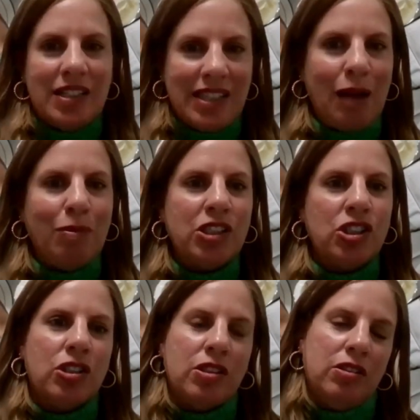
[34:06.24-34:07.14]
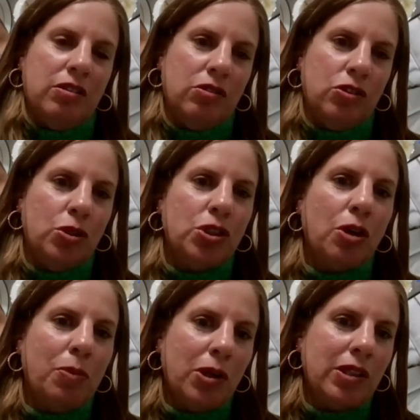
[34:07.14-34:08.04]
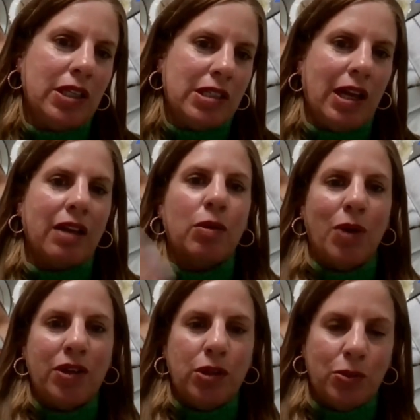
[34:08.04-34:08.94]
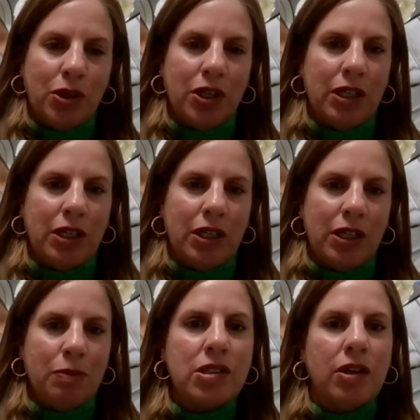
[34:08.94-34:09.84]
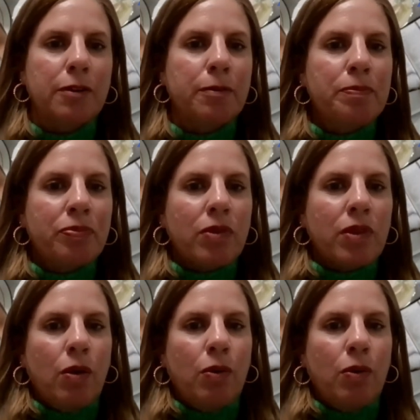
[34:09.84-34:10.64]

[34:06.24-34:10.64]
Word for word: established Jewish communities like the one you were in Boston,